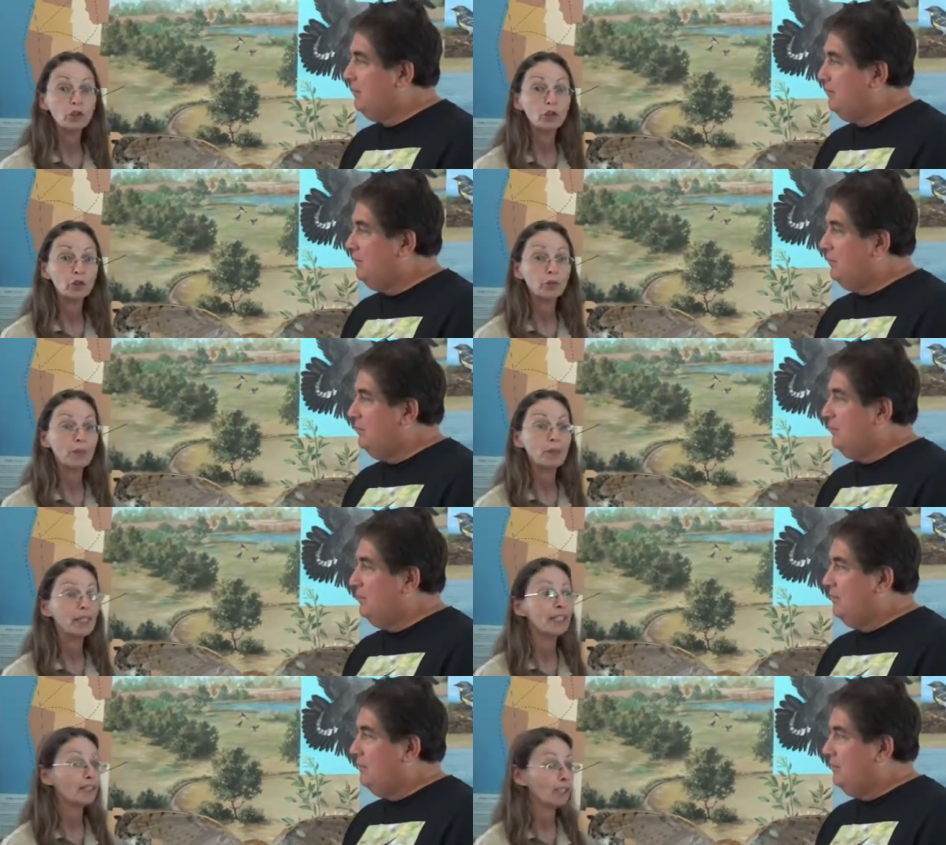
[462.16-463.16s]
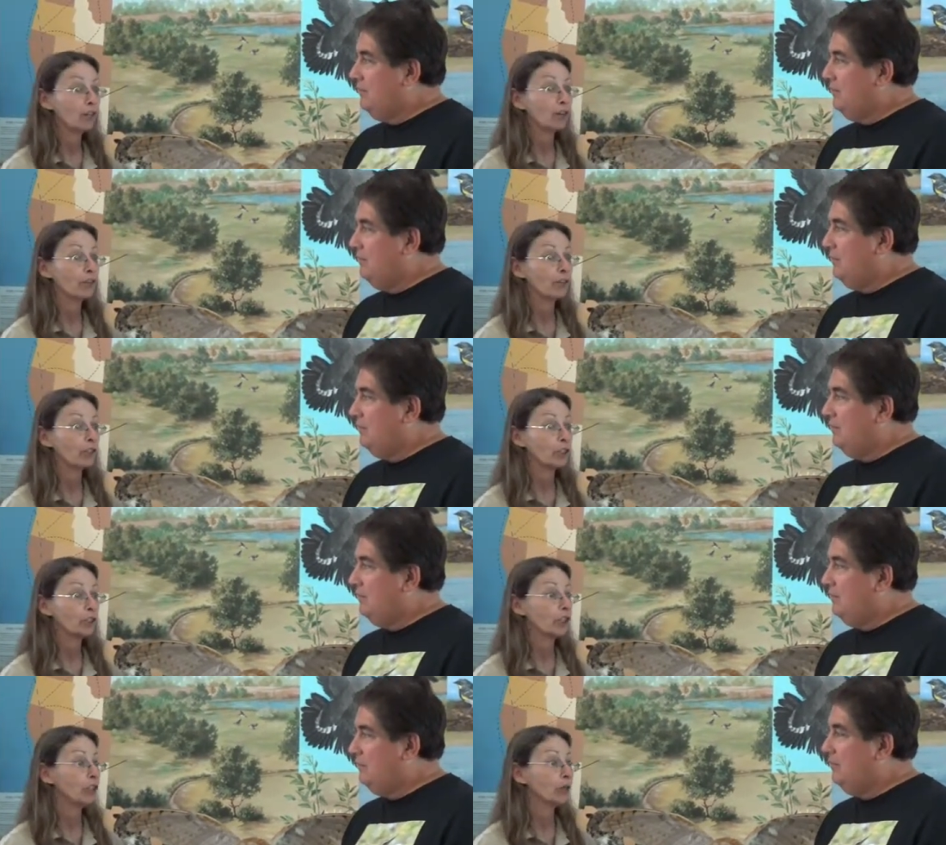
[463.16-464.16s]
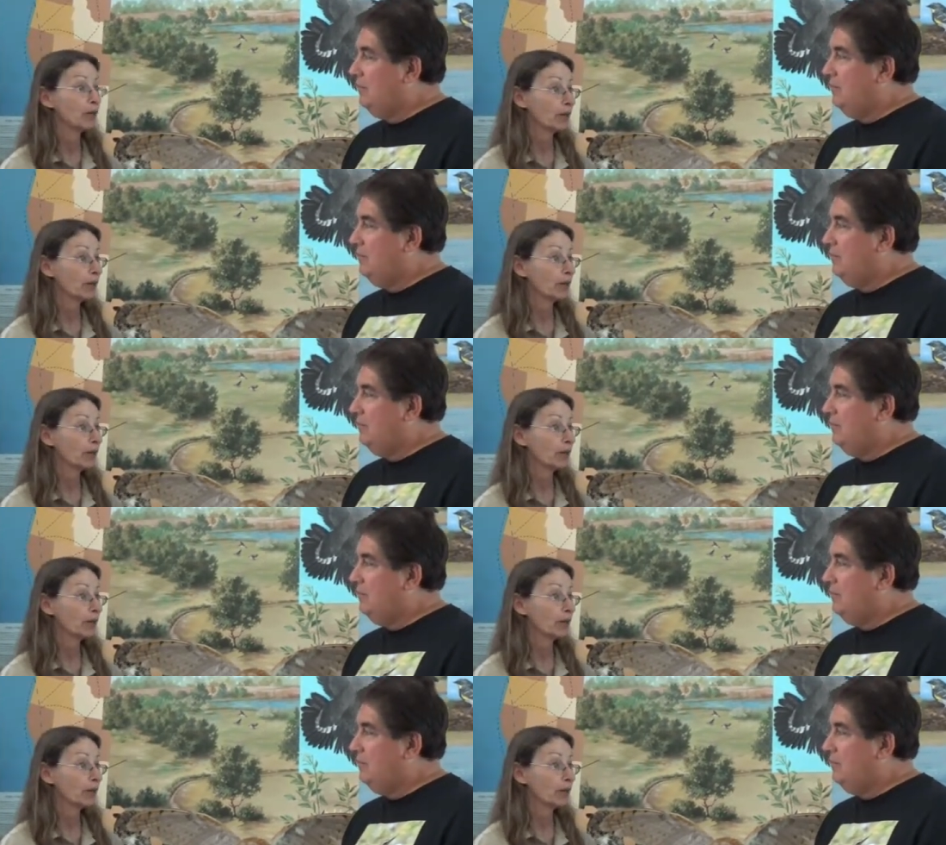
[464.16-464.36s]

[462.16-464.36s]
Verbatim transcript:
Speaker 1: used repeatedly over each year we